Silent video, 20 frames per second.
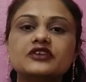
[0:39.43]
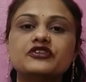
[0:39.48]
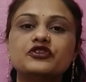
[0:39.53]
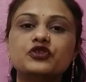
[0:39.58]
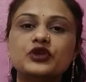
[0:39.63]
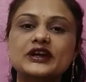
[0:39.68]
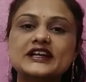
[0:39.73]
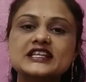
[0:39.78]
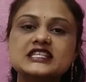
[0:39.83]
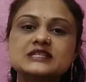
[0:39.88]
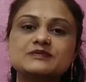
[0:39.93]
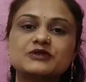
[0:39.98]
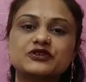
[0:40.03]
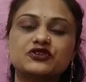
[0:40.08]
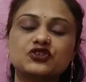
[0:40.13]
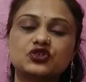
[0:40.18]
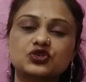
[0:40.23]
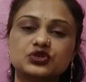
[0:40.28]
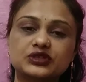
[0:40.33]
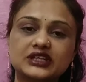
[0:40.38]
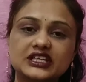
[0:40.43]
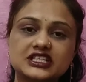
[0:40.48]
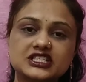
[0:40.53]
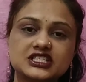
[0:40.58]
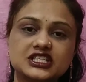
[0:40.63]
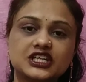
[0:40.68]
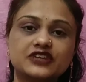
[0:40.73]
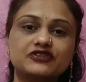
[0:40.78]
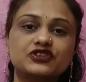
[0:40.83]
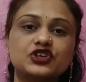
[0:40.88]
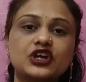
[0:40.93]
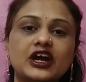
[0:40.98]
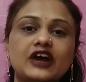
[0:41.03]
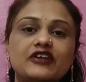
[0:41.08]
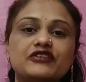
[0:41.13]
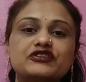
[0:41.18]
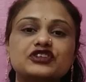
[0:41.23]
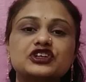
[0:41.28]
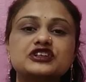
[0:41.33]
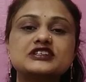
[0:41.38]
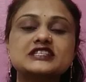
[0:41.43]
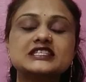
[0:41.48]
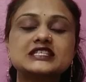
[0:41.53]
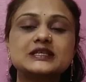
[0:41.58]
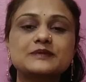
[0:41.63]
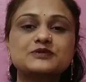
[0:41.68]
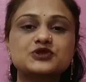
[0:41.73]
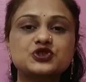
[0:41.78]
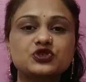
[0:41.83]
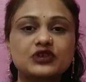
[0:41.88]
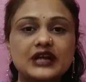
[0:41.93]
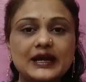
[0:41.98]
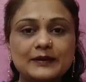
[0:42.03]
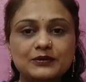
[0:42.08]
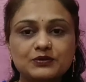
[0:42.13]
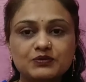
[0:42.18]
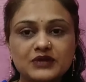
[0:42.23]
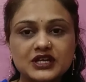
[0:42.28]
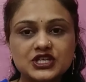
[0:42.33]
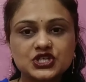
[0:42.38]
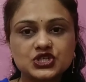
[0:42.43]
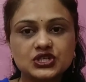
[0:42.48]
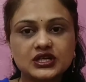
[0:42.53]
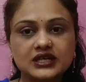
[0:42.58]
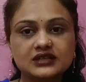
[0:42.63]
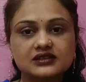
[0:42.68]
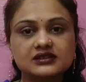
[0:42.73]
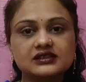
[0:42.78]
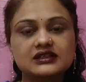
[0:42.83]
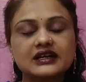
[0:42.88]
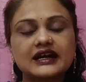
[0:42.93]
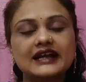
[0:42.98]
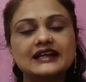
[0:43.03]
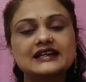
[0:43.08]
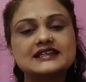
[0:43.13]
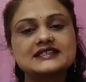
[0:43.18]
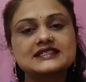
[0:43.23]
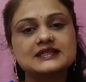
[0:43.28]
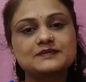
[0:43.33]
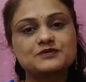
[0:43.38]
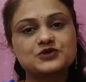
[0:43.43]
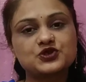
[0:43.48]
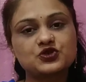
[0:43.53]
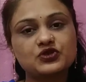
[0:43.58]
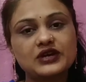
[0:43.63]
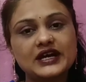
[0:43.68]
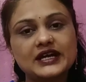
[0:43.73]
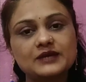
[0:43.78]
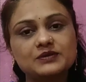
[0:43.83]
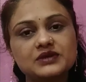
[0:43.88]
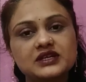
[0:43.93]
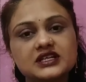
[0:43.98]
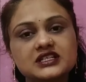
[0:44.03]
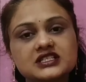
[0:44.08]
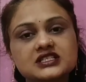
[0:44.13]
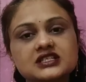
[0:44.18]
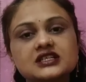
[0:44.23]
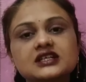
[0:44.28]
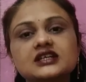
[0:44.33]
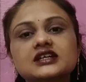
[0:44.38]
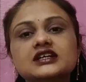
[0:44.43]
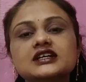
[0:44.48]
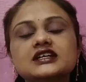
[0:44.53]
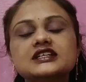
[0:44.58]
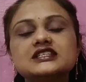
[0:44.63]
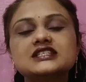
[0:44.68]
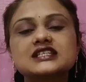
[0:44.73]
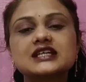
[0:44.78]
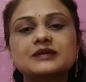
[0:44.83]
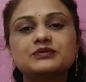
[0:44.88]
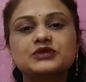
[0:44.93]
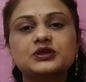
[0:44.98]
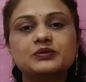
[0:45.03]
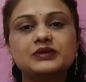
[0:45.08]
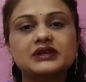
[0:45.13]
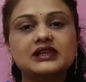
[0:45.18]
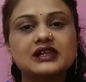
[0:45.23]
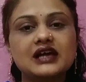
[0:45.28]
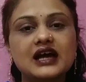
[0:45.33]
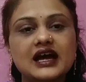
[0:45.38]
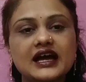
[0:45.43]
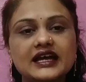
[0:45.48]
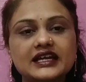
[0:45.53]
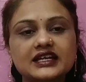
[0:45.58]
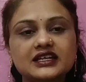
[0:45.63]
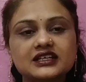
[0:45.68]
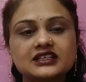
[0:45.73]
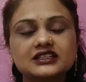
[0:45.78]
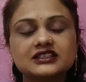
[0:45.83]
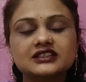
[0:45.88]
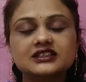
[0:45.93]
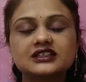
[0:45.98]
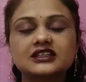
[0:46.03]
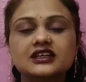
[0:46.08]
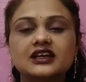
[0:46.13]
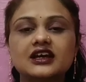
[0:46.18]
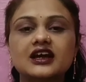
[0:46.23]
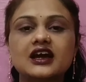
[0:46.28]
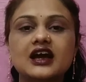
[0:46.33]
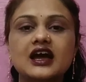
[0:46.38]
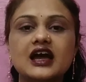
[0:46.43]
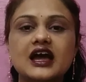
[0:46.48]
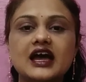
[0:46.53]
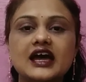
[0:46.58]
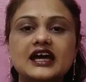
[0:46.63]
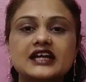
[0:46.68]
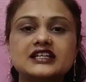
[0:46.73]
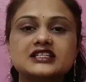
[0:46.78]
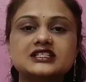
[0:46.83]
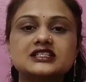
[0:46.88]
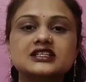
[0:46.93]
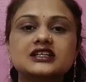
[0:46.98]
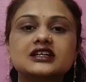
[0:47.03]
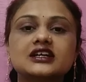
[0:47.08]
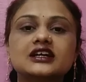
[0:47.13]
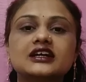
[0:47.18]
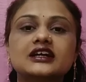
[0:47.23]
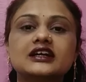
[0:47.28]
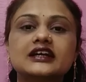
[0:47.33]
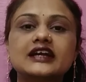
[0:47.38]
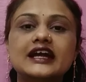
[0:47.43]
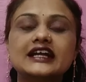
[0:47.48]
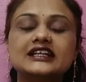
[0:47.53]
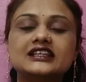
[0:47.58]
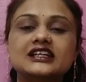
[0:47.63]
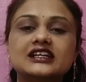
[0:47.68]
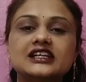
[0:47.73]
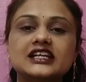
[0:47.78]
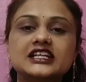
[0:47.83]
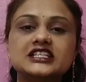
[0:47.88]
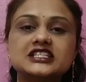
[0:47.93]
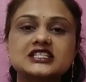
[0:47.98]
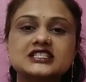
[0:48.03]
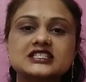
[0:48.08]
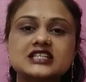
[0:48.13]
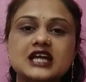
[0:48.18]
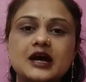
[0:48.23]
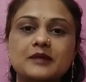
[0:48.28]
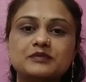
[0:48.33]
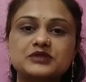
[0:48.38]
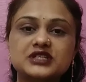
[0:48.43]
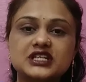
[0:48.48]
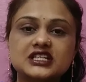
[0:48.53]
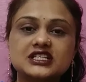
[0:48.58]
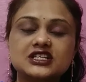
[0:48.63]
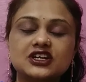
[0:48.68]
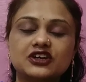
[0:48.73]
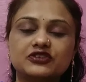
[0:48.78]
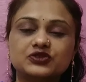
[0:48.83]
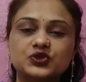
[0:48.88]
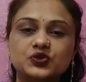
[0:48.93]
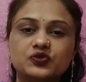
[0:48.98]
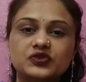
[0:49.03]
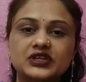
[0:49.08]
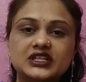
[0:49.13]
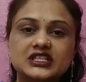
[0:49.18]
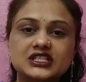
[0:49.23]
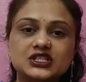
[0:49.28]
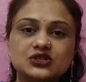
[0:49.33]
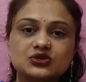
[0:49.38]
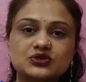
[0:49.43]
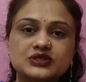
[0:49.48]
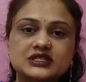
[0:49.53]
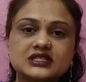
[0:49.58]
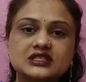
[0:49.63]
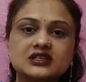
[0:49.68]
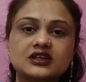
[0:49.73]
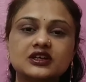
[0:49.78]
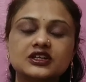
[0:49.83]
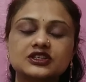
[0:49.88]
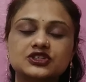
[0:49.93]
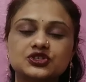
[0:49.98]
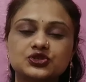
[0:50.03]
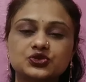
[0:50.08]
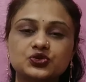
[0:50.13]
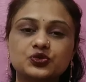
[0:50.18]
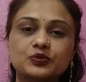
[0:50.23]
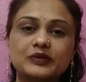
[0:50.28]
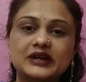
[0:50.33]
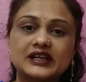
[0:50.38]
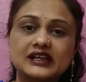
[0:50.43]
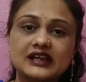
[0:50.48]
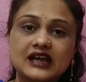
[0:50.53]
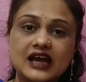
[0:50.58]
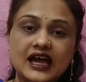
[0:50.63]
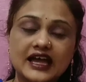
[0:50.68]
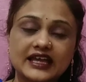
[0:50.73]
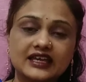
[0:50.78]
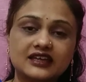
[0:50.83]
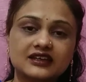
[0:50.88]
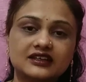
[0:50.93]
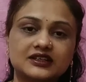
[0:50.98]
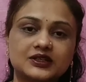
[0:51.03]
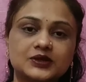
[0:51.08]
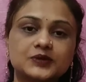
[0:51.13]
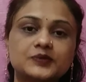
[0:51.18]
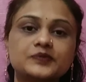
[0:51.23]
Friends, before that, if you have not subscribed my channel, kindly subscribe it, tap the bell icon and get the latest update of the videos through bell icon.